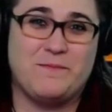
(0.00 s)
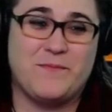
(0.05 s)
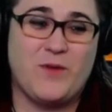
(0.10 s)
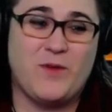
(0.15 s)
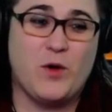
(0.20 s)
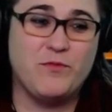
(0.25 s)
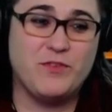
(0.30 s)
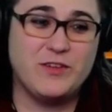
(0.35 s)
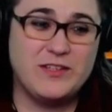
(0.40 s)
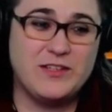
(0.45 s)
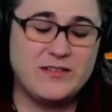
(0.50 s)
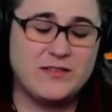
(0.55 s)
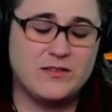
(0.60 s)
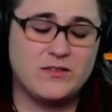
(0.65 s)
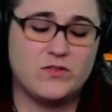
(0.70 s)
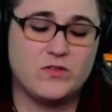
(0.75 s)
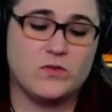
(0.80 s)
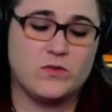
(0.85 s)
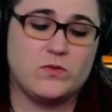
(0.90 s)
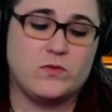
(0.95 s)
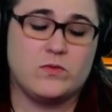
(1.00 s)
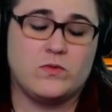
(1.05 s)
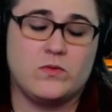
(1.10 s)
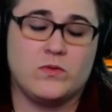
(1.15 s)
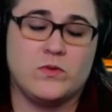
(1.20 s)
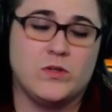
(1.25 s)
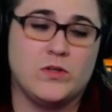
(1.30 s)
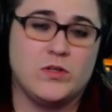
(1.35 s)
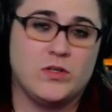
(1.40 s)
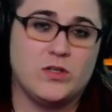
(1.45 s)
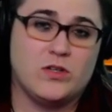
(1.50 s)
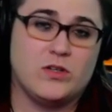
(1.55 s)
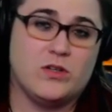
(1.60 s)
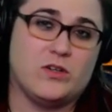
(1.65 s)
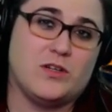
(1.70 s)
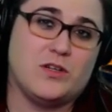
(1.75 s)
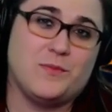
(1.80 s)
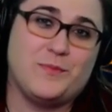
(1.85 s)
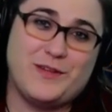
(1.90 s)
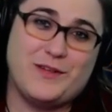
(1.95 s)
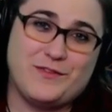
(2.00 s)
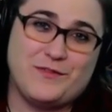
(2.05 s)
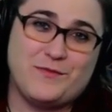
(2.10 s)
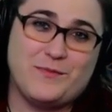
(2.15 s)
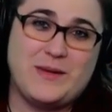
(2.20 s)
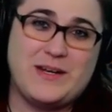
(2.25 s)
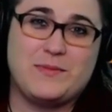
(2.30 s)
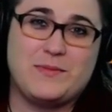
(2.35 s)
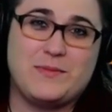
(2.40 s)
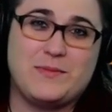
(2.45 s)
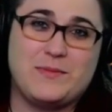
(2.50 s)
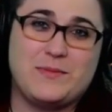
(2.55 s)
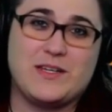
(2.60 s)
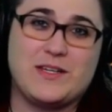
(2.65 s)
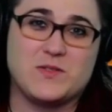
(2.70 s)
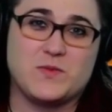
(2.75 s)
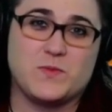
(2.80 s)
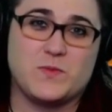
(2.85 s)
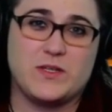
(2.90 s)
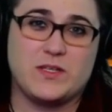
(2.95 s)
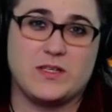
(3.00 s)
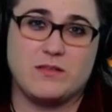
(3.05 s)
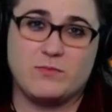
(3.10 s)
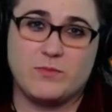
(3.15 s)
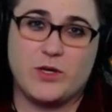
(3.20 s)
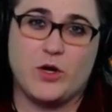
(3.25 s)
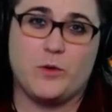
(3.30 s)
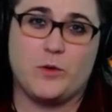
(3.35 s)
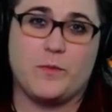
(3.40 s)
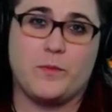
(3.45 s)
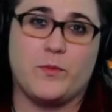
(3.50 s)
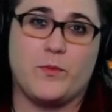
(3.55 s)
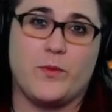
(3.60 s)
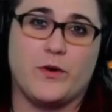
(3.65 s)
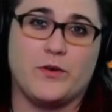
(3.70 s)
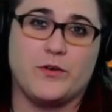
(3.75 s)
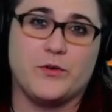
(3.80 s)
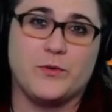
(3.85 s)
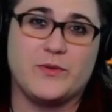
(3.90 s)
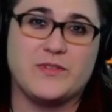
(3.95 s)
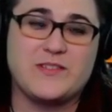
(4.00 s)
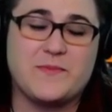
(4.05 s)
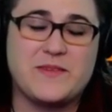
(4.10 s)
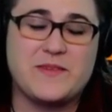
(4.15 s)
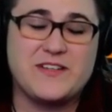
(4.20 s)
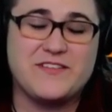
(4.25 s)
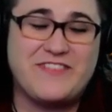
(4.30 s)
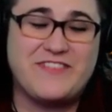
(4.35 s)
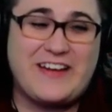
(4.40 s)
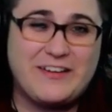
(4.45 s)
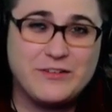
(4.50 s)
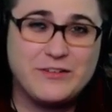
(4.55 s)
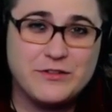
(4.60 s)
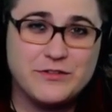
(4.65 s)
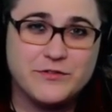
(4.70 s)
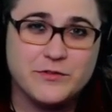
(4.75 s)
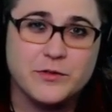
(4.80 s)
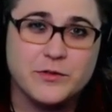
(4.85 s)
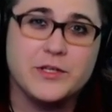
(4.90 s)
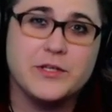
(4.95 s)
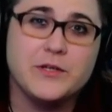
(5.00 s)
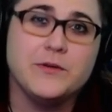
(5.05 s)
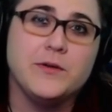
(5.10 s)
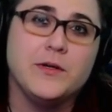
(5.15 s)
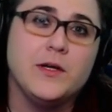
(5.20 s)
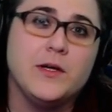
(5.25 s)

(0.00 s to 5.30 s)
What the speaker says: hopefully to earn a bit of money because we hope we're doing something of value for you.